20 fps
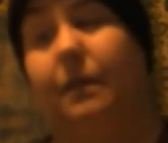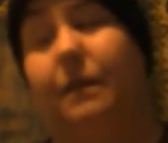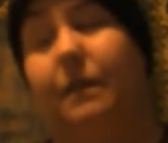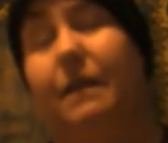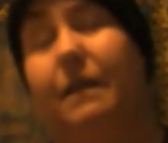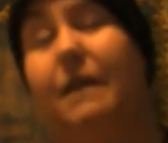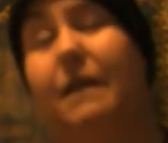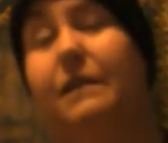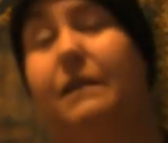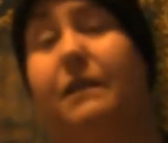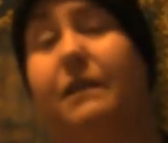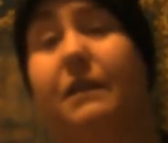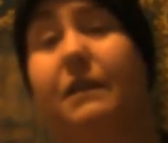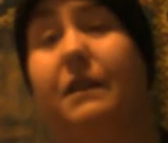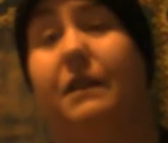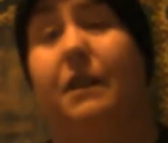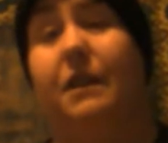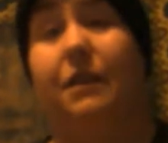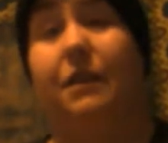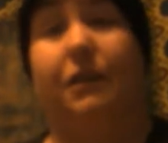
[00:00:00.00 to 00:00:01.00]
That's
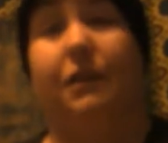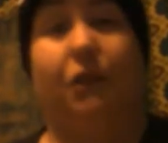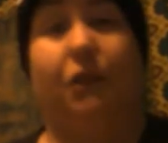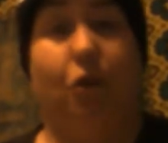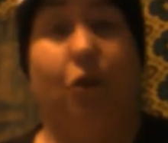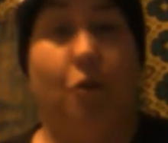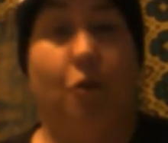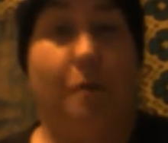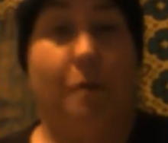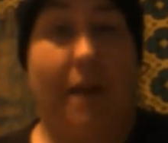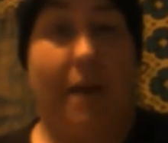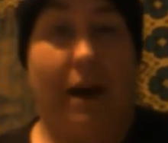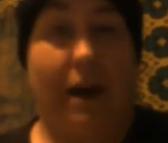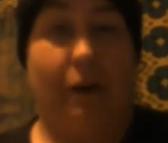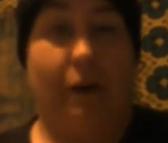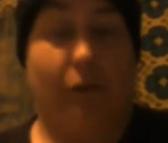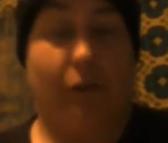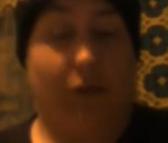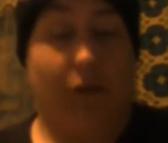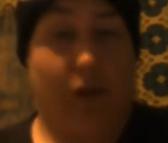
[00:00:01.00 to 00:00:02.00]
another two
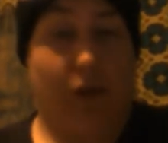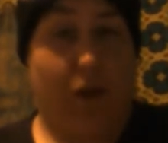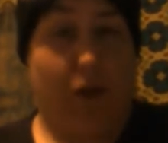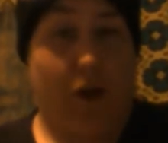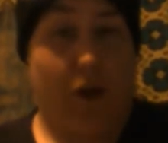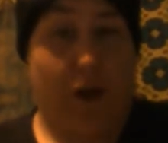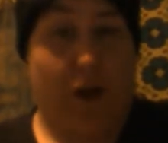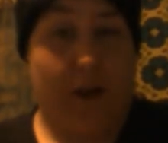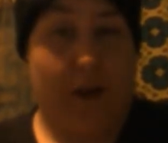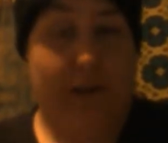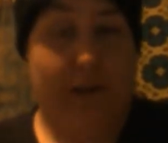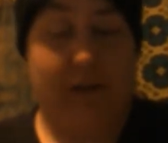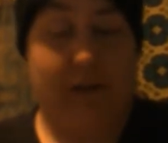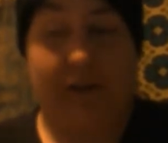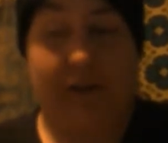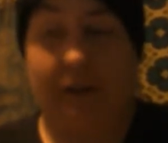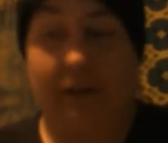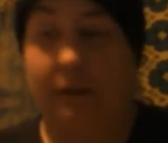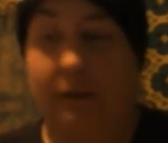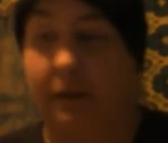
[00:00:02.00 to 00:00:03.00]
pound
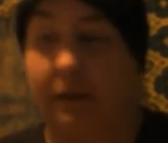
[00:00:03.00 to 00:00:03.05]
loss.